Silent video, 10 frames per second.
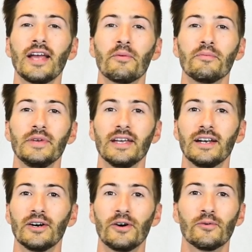helping me get
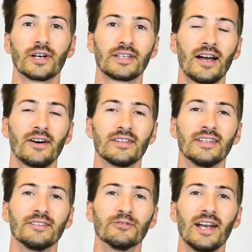it all worked out
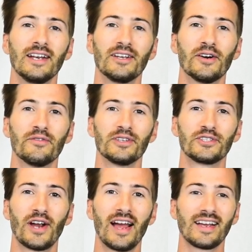and ready to go for the
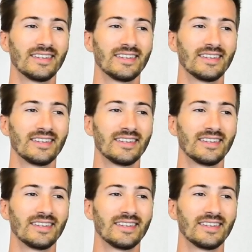track.